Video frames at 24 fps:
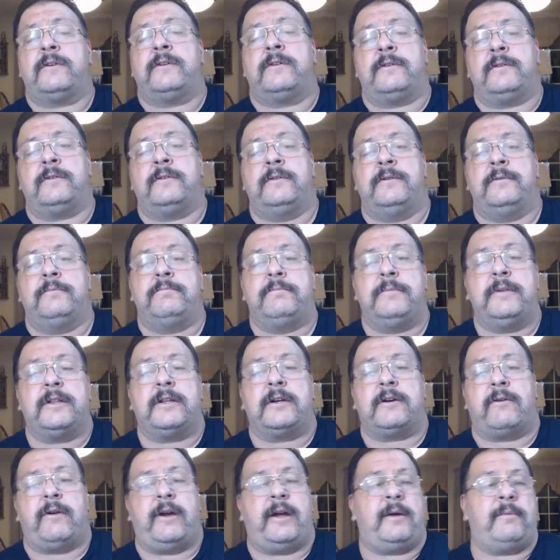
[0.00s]
of a
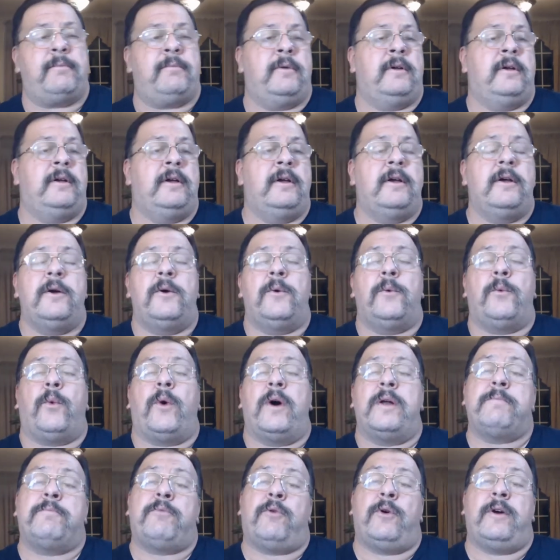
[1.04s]
milligram.
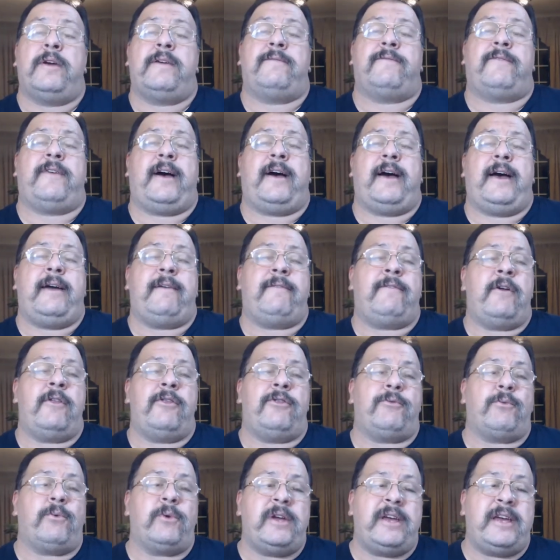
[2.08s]
one point five,
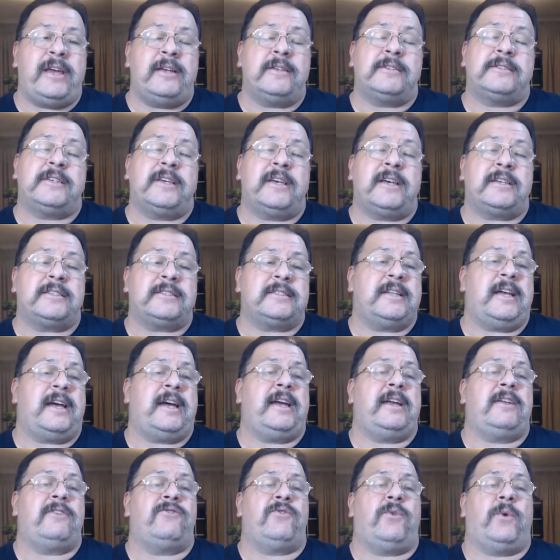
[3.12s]
three, six,
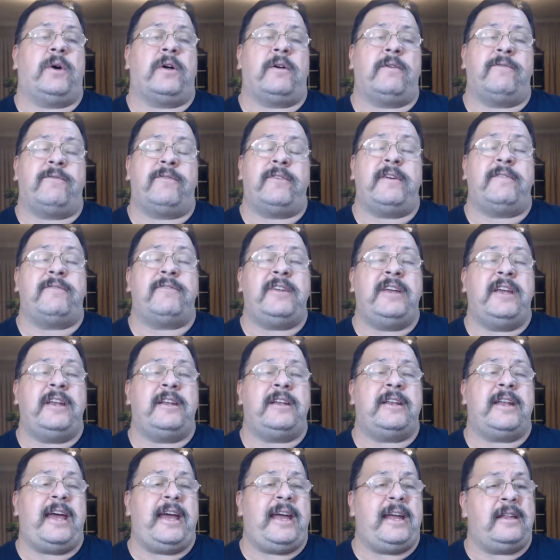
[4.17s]
nine, twelve,
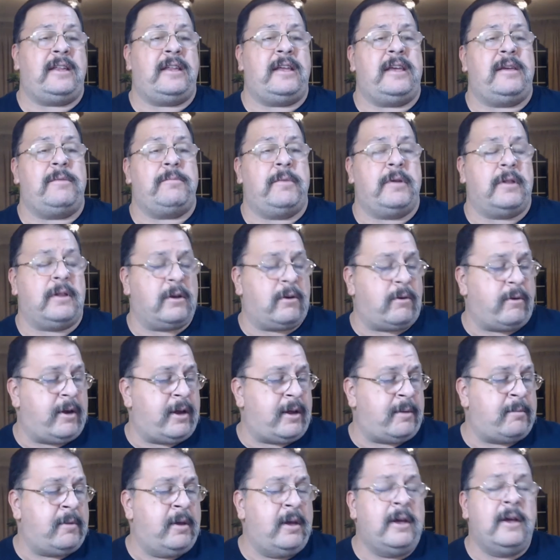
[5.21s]
fifteen, and eighteen
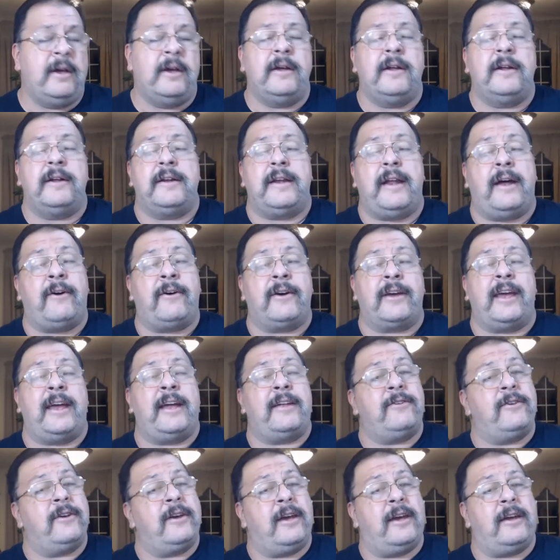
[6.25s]
milligram. Now
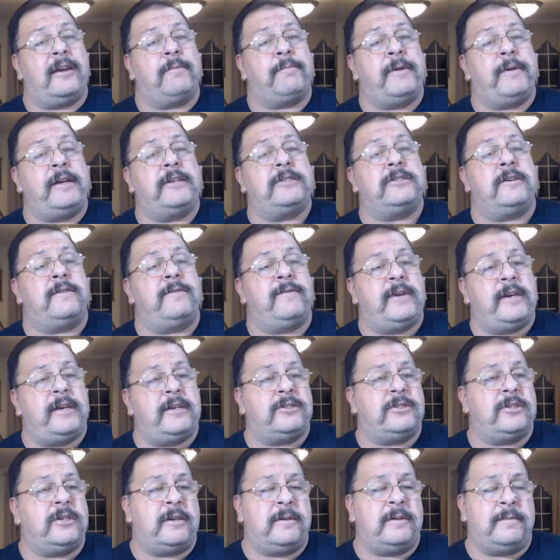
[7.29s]
again, you can get your P G
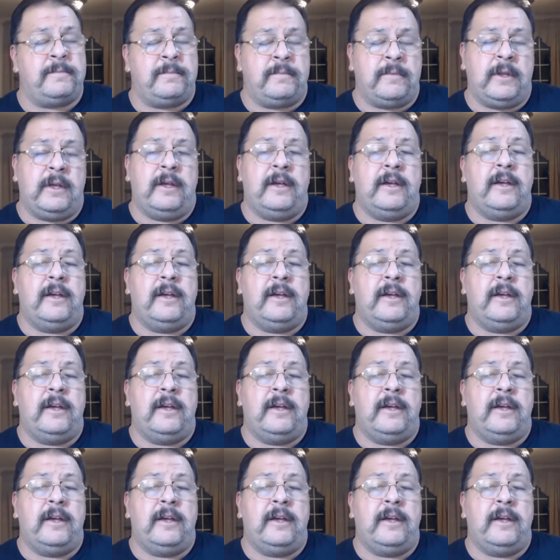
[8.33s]
V G,